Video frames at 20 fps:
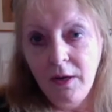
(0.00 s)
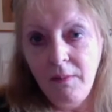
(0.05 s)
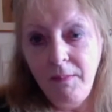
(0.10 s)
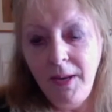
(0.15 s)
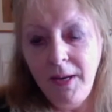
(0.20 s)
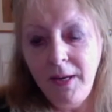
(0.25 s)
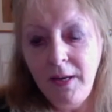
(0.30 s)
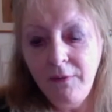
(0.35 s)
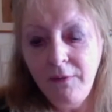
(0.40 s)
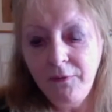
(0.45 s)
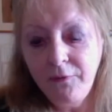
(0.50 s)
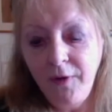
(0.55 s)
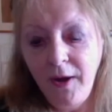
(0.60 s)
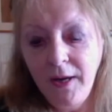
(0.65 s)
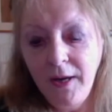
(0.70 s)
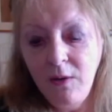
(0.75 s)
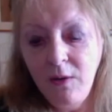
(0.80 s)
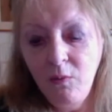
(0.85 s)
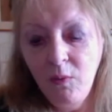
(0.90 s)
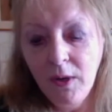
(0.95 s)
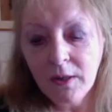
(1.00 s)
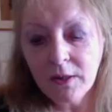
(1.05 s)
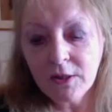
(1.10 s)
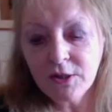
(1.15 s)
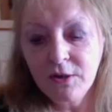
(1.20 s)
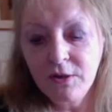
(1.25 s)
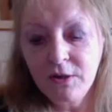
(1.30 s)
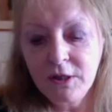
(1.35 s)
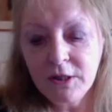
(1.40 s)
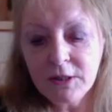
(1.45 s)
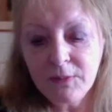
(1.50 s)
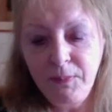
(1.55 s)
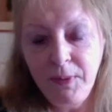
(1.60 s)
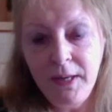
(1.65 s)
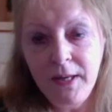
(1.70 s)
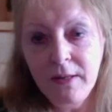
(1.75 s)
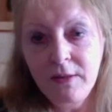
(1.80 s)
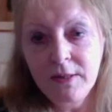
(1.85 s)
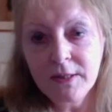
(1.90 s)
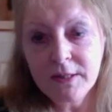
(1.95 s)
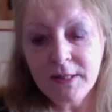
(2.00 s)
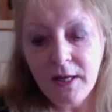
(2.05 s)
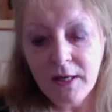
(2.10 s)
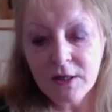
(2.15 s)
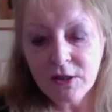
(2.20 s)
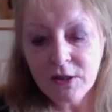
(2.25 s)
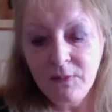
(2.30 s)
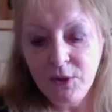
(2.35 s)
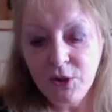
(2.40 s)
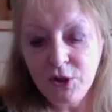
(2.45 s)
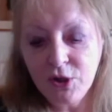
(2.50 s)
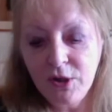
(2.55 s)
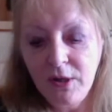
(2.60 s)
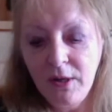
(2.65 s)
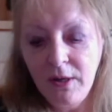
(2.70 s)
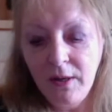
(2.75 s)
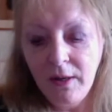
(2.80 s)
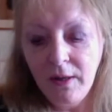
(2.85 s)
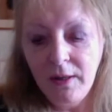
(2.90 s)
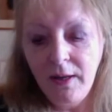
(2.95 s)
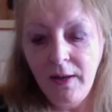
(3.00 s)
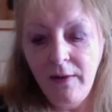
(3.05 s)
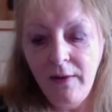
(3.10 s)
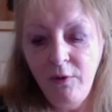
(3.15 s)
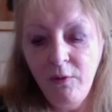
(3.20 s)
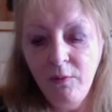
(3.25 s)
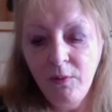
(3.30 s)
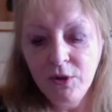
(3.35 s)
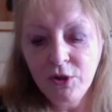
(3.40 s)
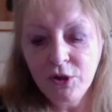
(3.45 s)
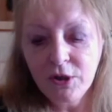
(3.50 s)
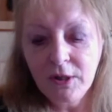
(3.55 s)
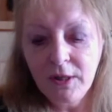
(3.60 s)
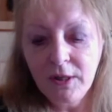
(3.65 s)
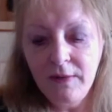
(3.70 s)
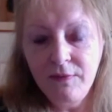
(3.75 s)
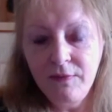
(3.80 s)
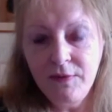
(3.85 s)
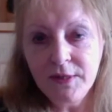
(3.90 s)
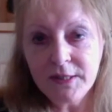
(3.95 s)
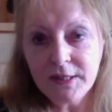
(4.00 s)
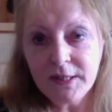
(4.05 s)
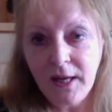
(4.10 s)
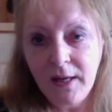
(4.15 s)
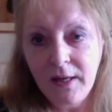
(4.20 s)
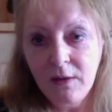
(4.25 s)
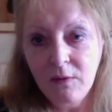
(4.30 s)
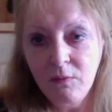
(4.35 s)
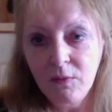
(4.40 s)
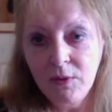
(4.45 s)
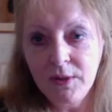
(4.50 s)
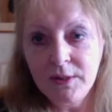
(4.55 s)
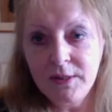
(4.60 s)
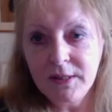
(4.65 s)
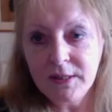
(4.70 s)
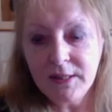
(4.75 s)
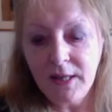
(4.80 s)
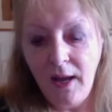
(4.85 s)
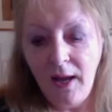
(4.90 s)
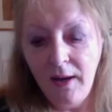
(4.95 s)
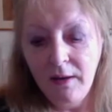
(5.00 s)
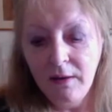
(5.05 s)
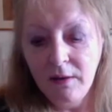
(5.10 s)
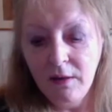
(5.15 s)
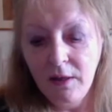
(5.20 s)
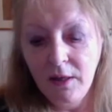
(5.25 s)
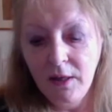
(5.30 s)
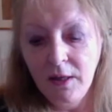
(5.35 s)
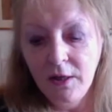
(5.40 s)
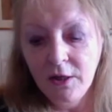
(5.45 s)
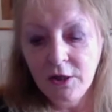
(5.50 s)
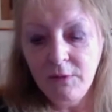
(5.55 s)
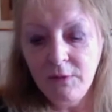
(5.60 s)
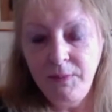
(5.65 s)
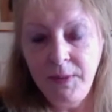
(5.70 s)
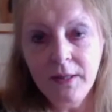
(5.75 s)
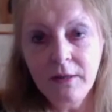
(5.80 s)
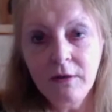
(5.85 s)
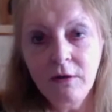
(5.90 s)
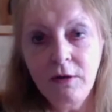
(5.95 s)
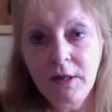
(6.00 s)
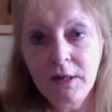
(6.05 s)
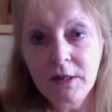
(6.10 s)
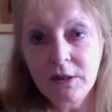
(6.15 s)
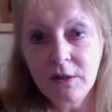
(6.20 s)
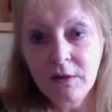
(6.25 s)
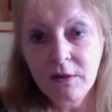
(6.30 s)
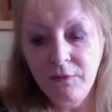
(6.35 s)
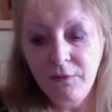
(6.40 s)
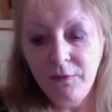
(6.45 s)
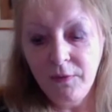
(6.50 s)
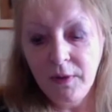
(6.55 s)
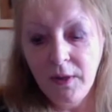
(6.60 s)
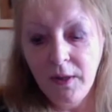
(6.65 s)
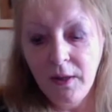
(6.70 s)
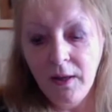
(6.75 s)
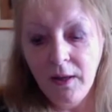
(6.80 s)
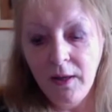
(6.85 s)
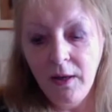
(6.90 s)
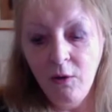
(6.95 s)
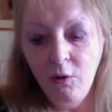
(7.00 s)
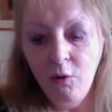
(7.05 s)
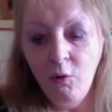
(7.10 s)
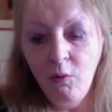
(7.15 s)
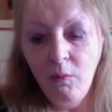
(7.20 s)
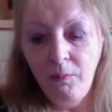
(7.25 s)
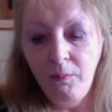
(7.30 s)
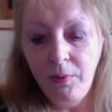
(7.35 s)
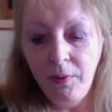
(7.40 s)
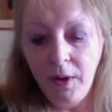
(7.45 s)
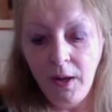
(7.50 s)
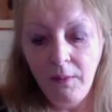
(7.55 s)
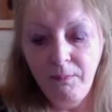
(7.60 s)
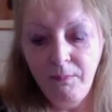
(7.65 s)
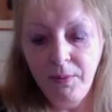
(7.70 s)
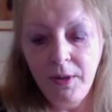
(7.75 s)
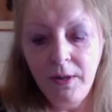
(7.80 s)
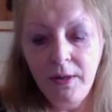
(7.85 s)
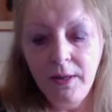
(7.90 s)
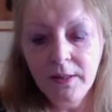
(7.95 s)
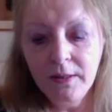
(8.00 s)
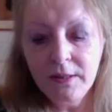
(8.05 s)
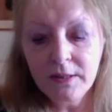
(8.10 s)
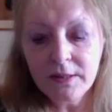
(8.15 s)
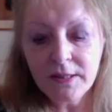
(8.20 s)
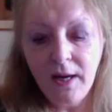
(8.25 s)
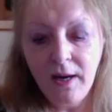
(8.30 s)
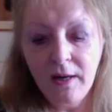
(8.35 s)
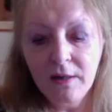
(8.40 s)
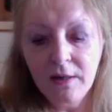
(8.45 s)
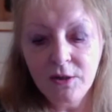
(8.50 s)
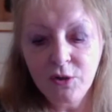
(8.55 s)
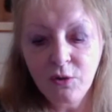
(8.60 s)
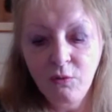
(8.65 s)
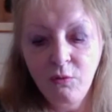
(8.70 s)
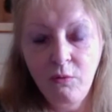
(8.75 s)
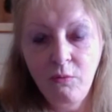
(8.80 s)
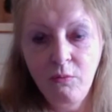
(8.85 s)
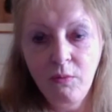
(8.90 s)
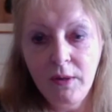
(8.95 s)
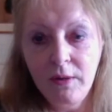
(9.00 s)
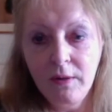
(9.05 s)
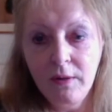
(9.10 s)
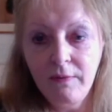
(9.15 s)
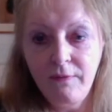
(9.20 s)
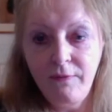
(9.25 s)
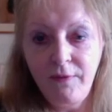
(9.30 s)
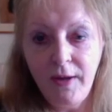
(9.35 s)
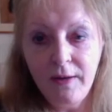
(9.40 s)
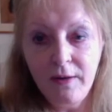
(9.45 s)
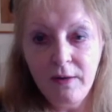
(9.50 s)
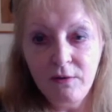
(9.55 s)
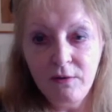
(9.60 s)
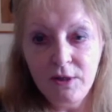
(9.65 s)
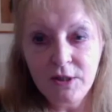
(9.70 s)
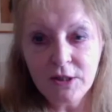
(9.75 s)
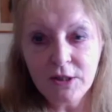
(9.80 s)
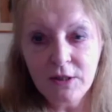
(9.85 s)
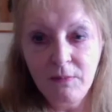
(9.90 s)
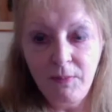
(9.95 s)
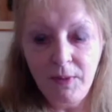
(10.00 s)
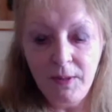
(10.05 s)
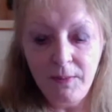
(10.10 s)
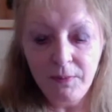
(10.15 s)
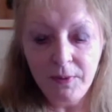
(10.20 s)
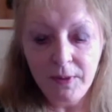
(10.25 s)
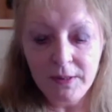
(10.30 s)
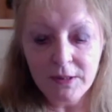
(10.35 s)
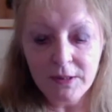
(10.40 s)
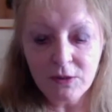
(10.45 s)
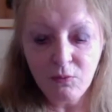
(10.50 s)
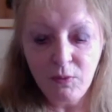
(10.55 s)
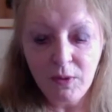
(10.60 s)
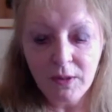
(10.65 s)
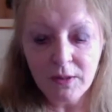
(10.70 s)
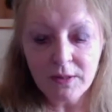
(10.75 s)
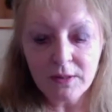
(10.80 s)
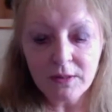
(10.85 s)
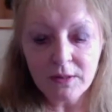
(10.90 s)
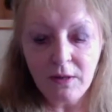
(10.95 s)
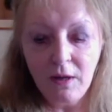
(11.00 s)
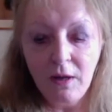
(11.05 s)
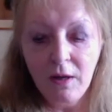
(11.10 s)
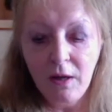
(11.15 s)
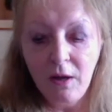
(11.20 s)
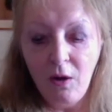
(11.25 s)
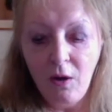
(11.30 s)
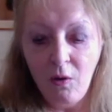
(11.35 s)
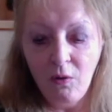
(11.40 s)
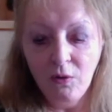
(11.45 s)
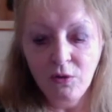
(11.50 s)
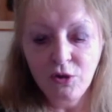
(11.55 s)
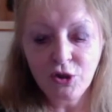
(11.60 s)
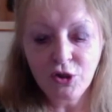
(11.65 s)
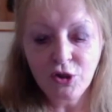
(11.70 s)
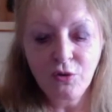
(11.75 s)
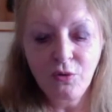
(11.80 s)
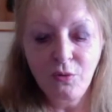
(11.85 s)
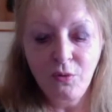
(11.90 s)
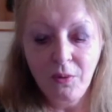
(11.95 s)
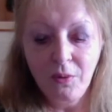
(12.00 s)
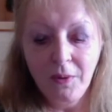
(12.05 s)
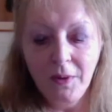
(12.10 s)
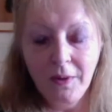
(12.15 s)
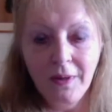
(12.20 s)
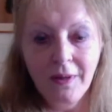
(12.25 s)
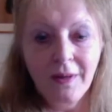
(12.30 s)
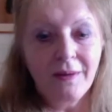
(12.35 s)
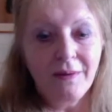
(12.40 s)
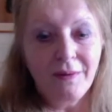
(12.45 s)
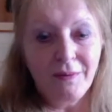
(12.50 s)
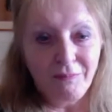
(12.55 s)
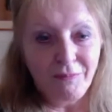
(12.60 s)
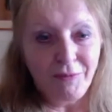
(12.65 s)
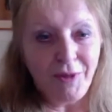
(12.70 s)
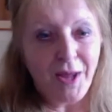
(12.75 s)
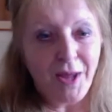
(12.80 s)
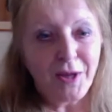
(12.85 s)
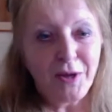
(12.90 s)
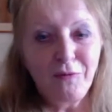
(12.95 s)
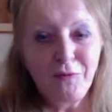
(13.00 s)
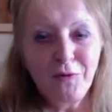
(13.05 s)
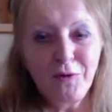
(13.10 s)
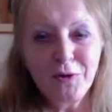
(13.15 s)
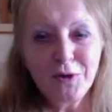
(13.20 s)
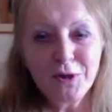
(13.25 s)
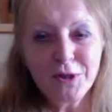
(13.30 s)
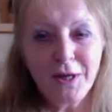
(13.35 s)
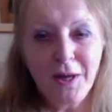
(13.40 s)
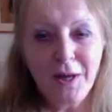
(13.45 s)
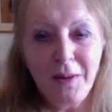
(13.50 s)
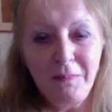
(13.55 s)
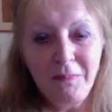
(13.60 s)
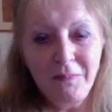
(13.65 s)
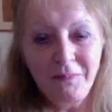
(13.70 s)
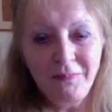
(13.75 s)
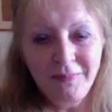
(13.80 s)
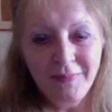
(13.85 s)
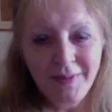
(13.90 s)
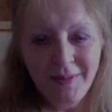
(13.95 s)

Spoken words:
There are many fine works on display in this exhibition, and everyone should leave the site with a desire to be creative, and I hope a burning desire to own one of the very reasonably priced works on show. Thank you for your time.